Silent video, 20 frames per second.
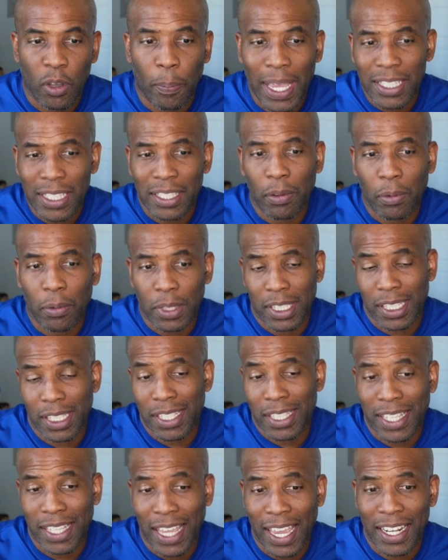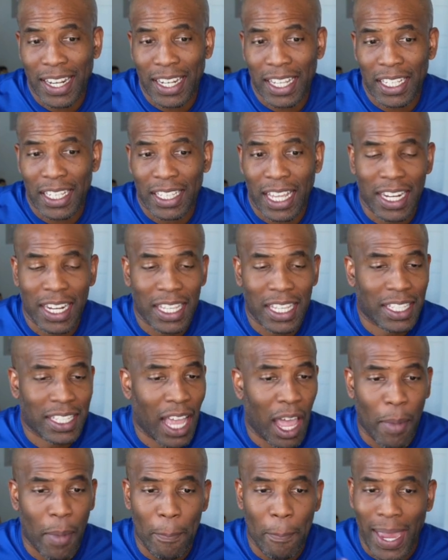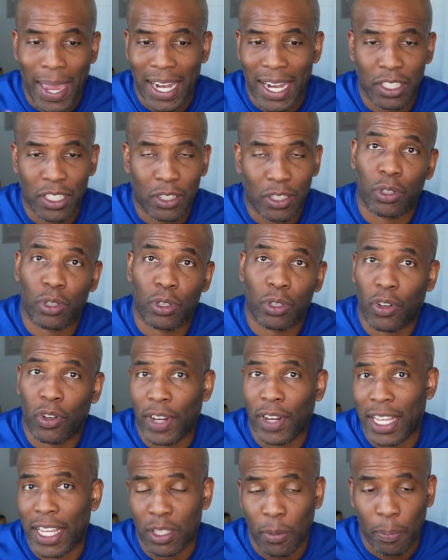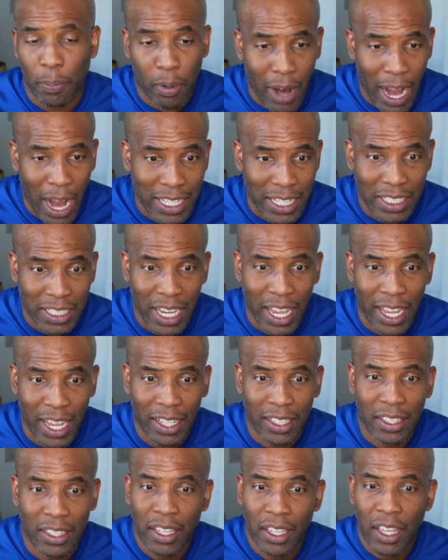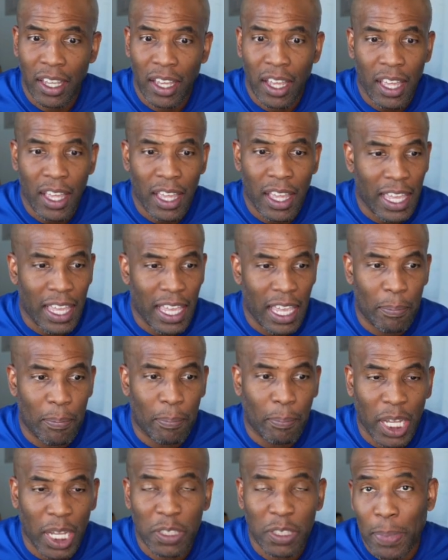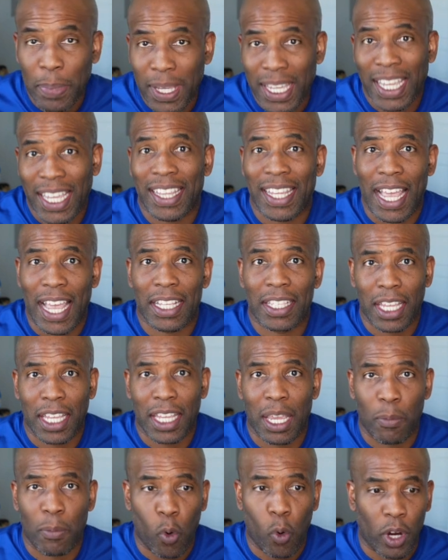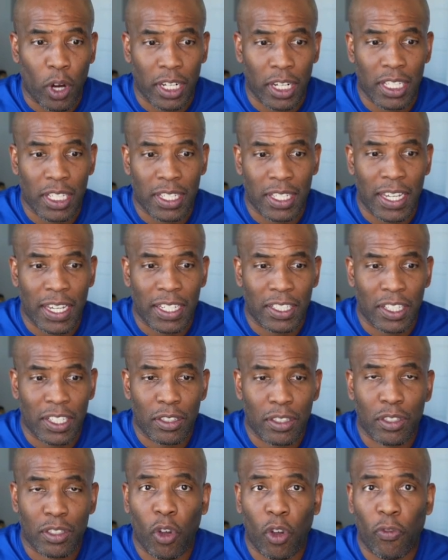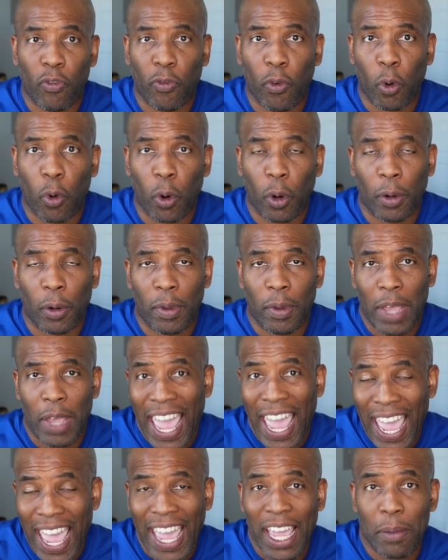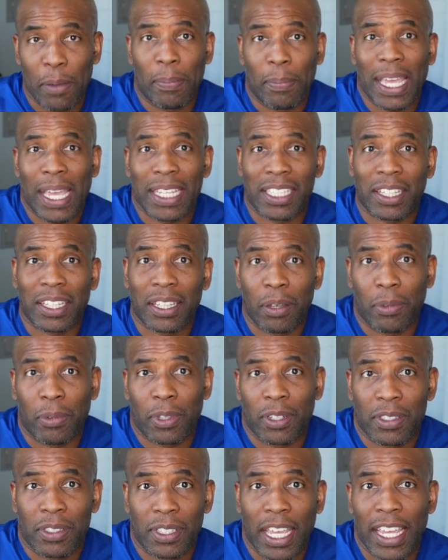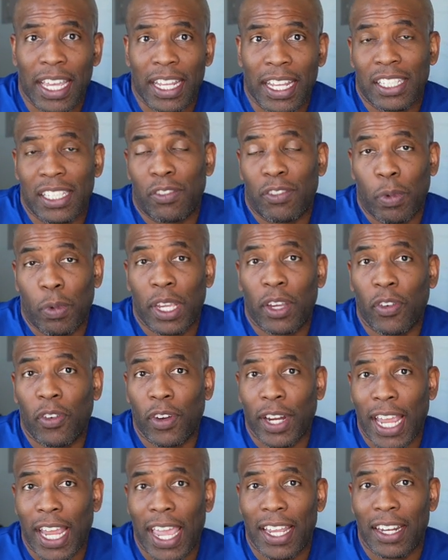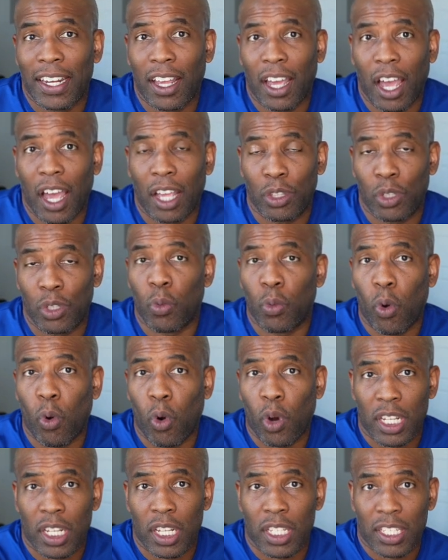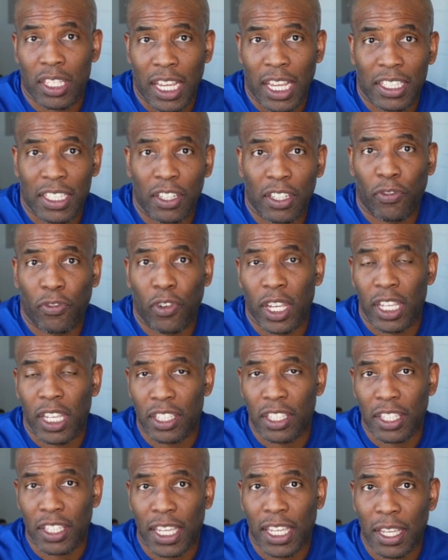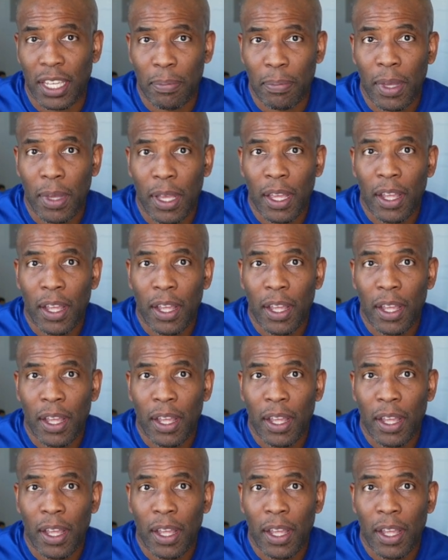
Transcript: basically what this is saying is anytime a managed user creates a project, it must be in that same organization. So for A, basically what they're saying is we create a new organization for each team